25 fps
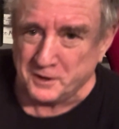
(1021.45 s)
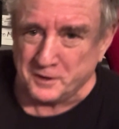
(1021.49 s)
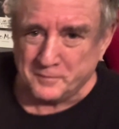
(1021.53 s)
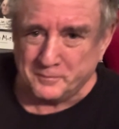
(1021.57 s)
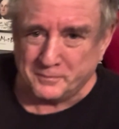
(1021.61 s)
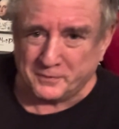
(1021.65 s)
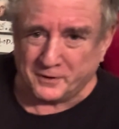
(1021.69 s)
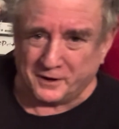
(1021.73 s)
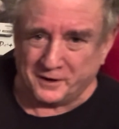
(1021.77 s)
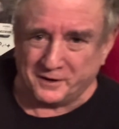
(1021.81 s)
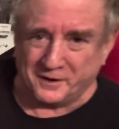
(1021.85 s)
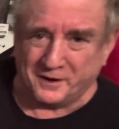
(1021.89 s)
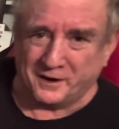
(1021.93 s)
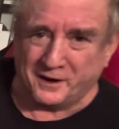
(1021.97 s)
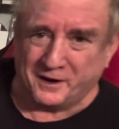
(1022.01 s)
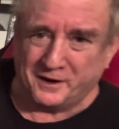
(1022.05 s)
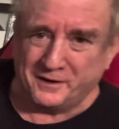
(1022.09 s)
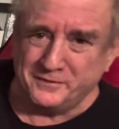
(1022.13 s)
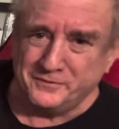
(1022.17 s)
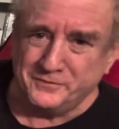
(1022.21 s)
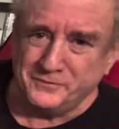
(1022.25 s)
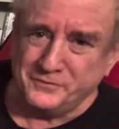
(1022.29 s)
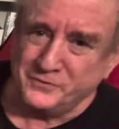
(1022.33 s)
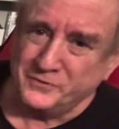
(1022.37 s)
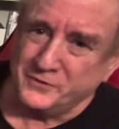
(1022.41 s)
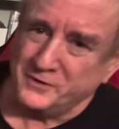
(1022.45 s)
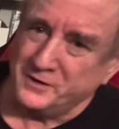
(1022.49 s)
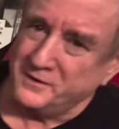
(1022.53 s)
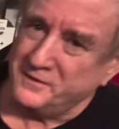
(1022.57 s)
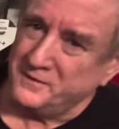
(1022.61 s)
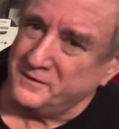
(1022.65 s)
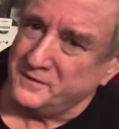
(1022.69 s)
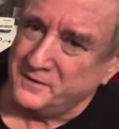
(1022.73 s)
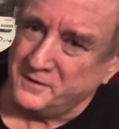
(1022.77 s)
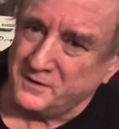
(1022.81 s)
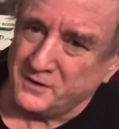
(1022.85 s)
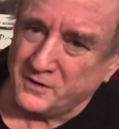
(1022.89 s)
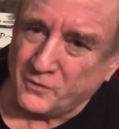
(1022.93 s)
But
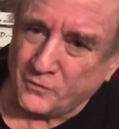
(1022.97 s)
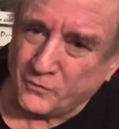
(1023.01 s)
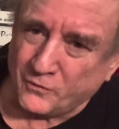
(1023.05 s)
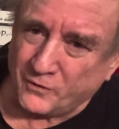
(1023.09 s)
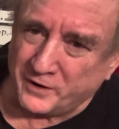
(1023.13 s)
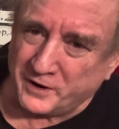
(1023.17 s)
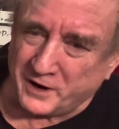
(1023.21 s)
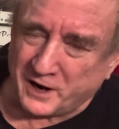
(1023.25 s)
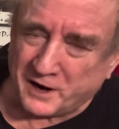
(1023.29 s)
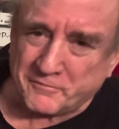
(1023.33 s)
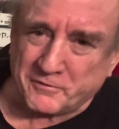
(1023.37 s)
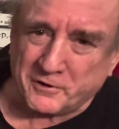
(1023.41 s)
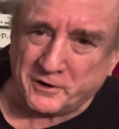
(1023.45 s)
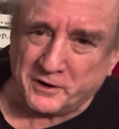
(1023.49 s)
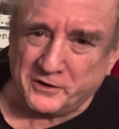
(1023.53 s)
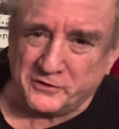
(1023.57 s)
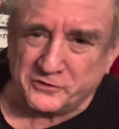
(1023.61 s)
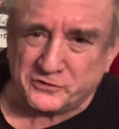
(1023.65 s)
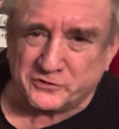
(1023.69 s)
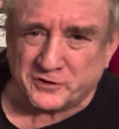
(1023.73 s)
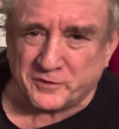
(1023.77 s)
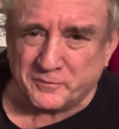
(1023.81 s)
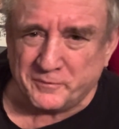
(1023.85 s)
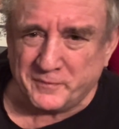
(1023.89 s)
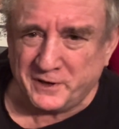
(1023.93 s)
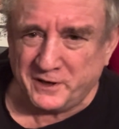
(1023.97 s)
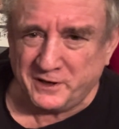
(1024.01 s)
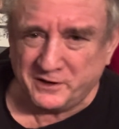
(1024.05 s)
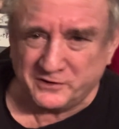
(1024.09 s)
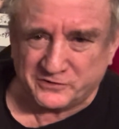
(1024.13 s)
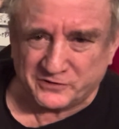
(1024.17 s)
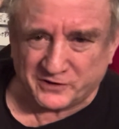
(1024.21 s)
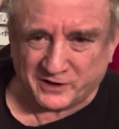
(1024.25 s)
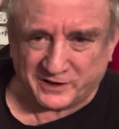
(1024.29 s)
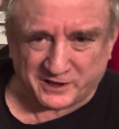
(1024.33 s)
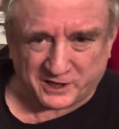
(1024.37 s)
whatever it is, to me, it's like